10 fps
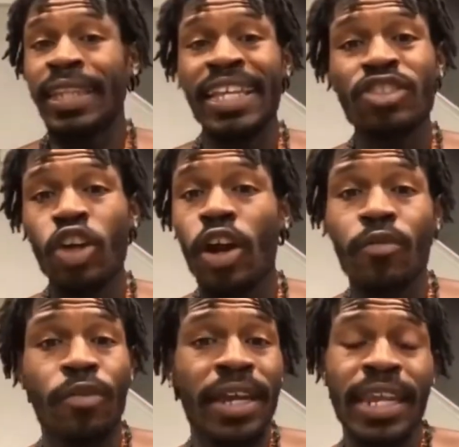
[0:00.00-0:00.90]
They
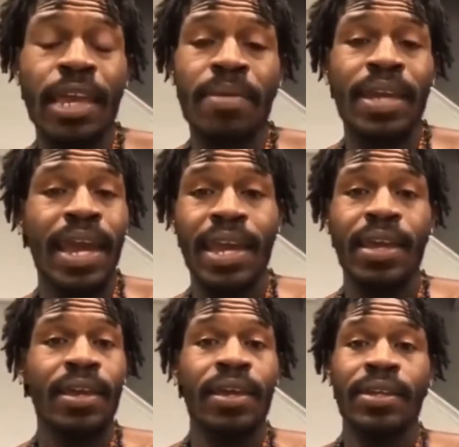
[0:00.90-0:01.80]
started rigging the
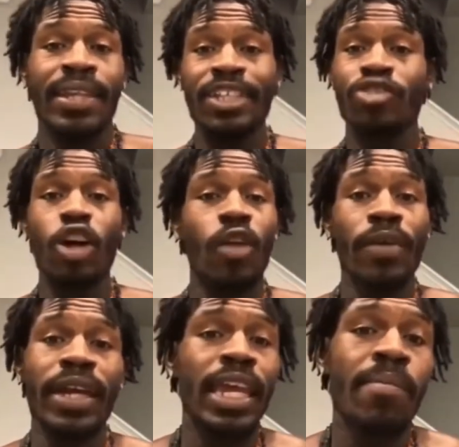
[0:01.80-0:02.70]
NBA They
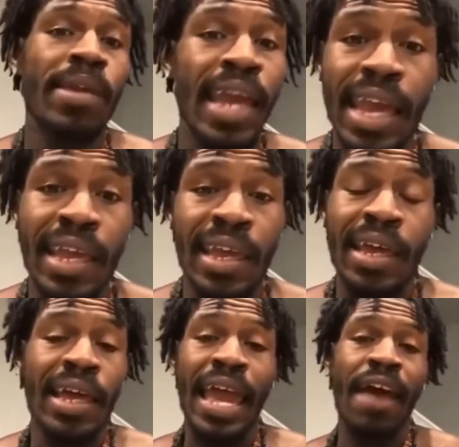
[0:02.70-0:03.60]
started rigging the NBA
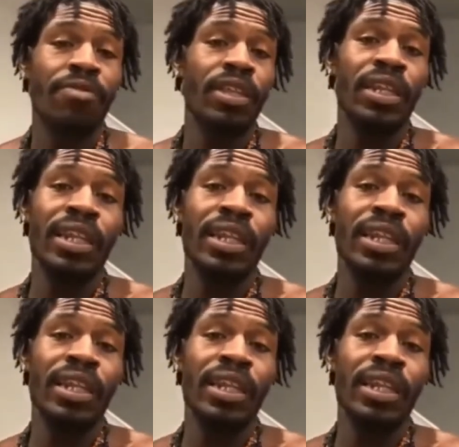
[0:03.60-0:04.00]
after